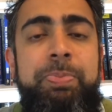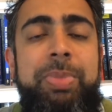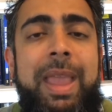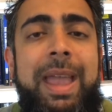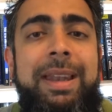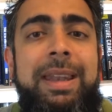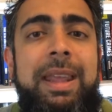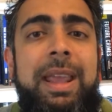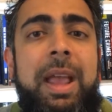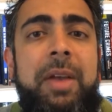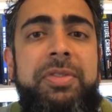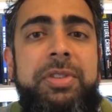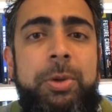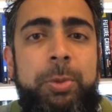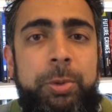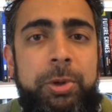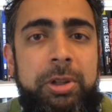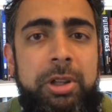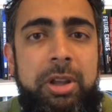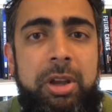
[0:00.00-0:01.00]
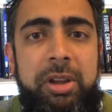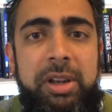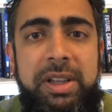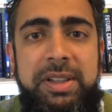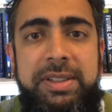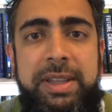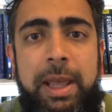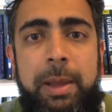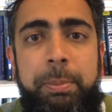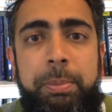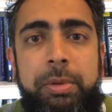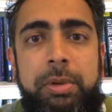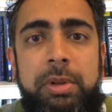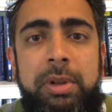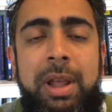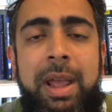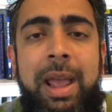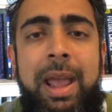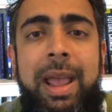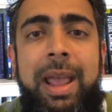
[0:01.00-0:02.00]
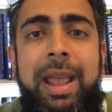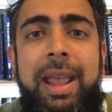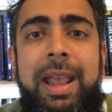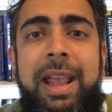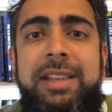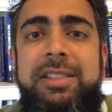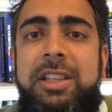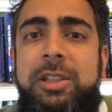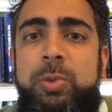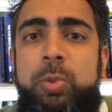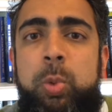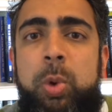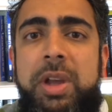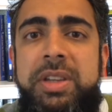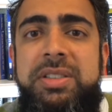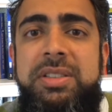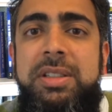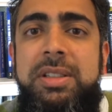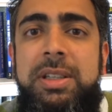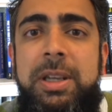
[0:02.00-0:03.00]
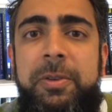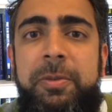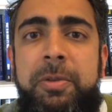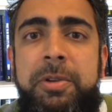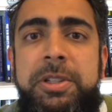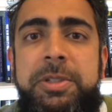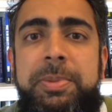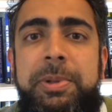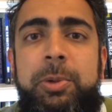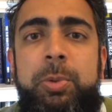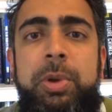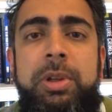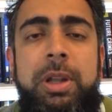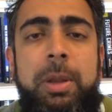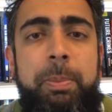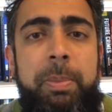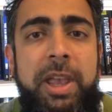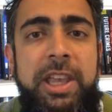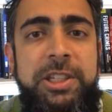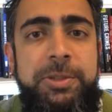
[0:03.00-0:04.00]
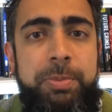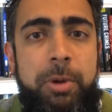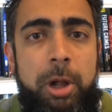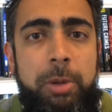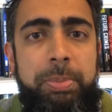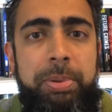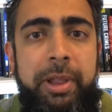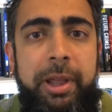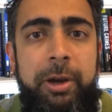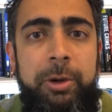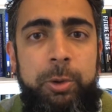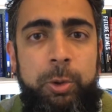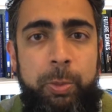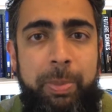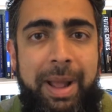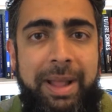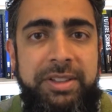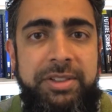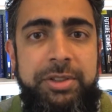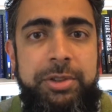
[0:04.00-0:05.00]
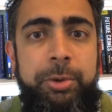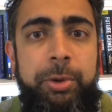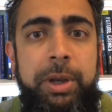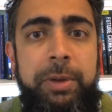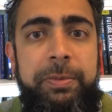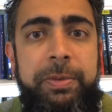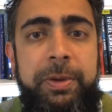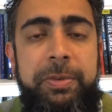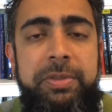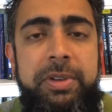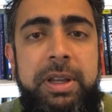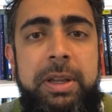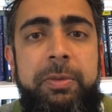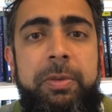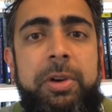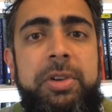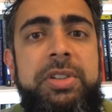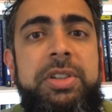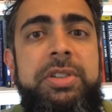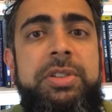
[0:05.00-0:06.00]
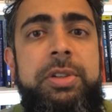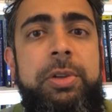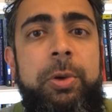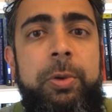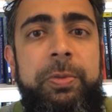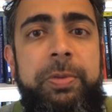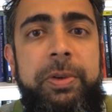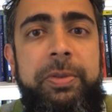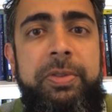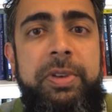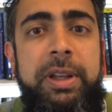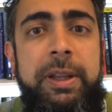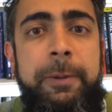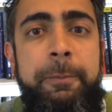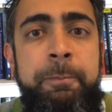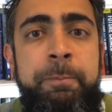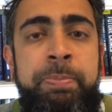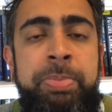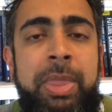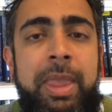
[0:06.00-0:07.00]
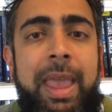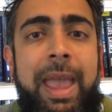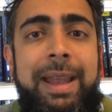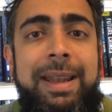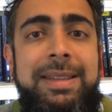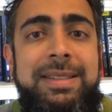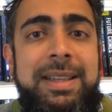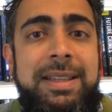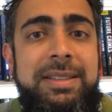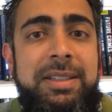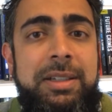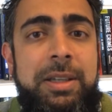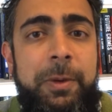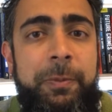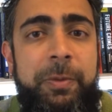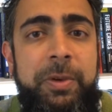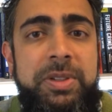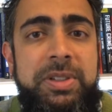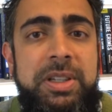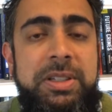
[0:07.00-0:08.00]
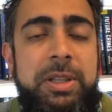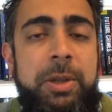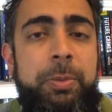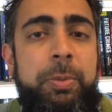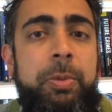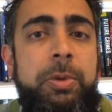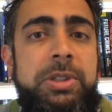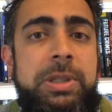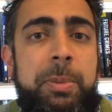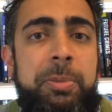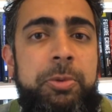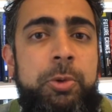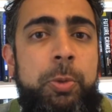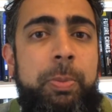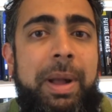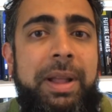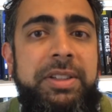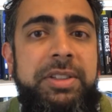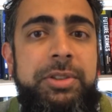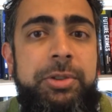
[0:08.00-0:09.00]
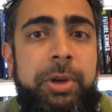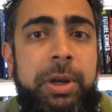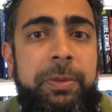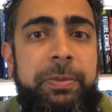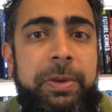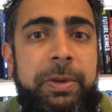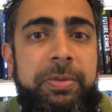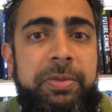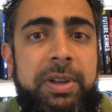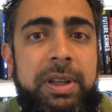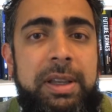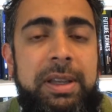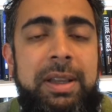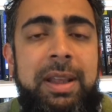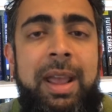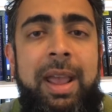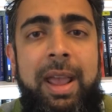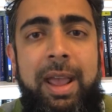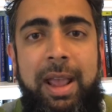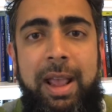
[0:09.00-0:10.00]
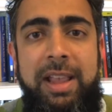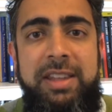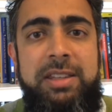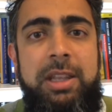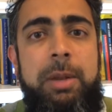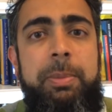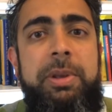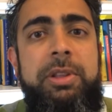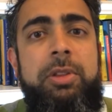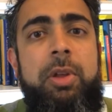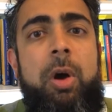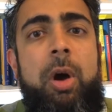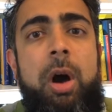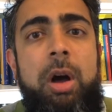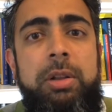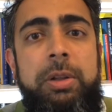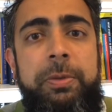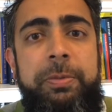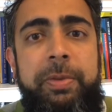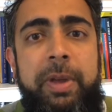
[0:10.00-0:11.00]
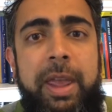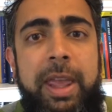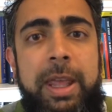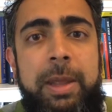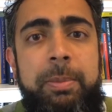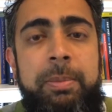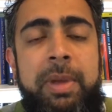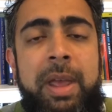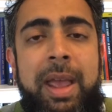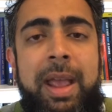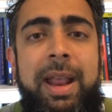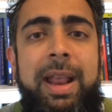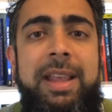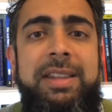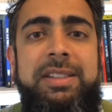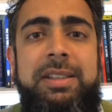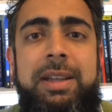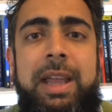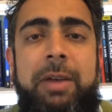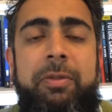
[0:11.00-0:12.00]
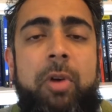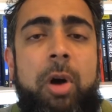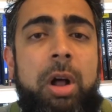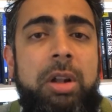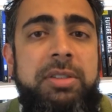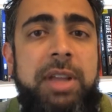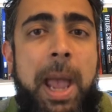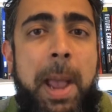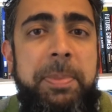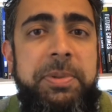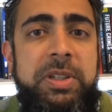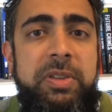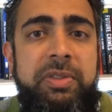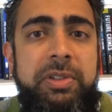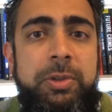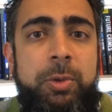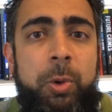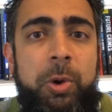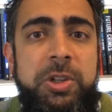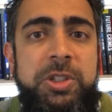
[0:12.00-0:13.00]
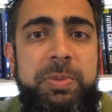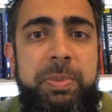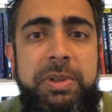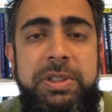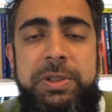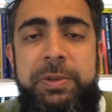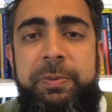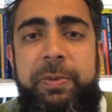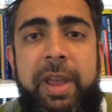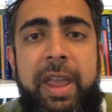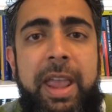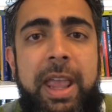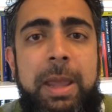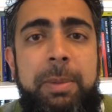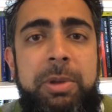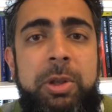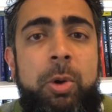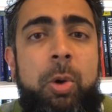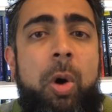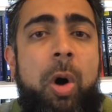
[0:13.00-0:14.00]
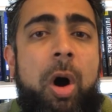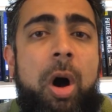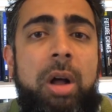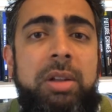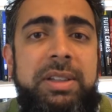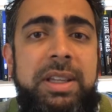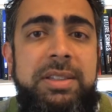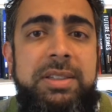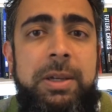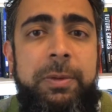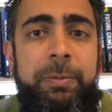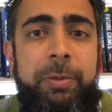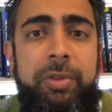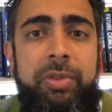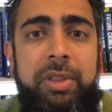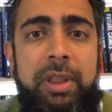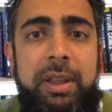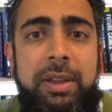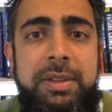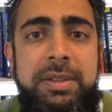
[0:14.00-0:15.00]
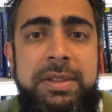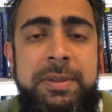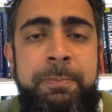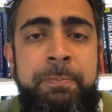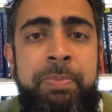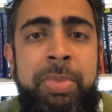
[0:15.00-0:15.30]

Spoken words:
And he gives a really good example. He says, what's the difference between a baseball player who bats .350 versus .250? And he says the difference is of someone who bats .350 is going to be in the Hall of Fame. He's going to have all types of endorsements, fame, all these different things.